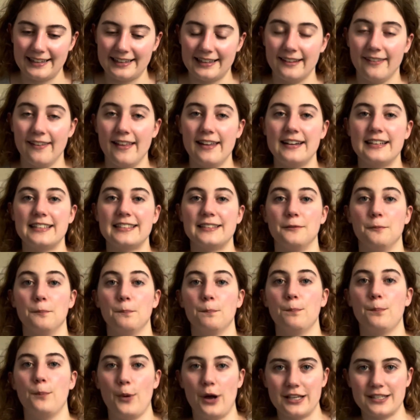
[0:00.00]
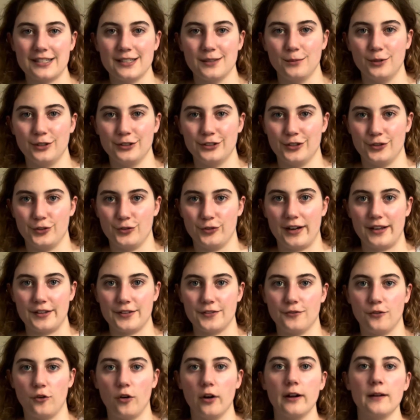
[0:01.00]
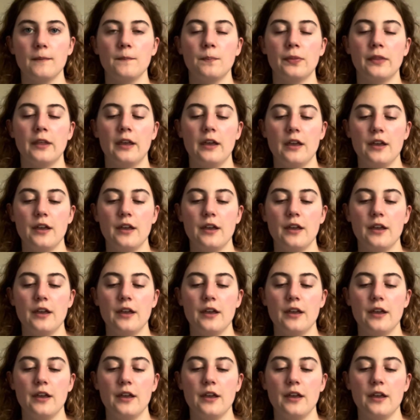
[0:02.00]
and that is impossible to dress for.